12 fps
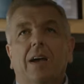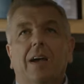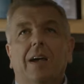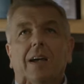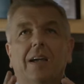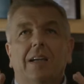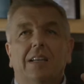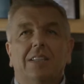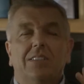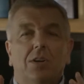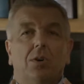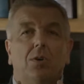So
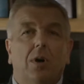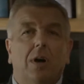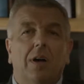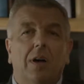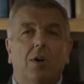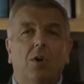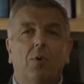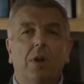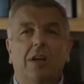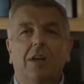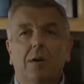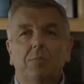when it comes
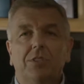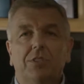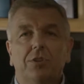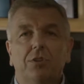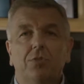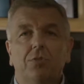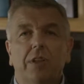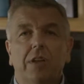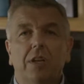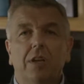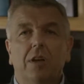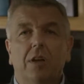to the
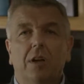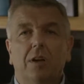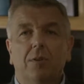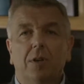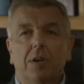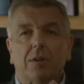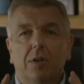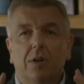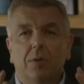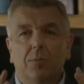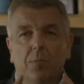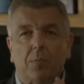a
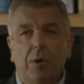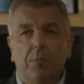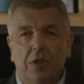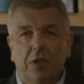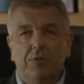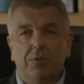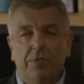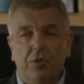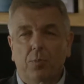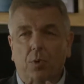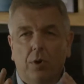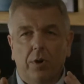police review board,
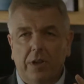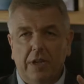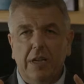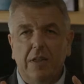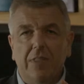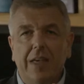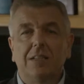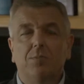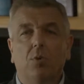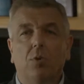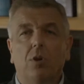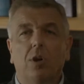again, that's more of
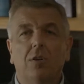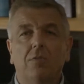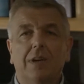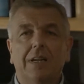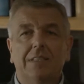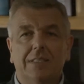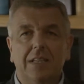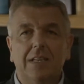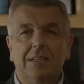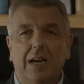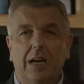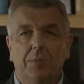a city type
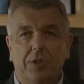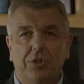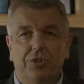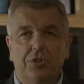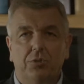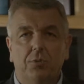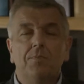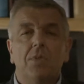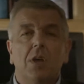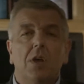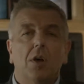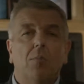issue,
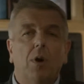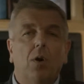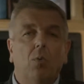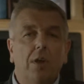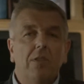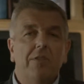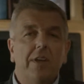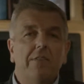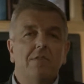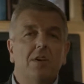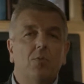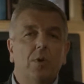but one thing
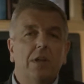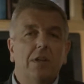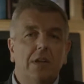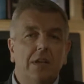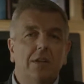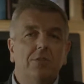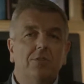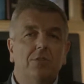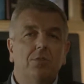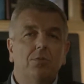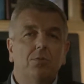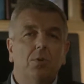that we need to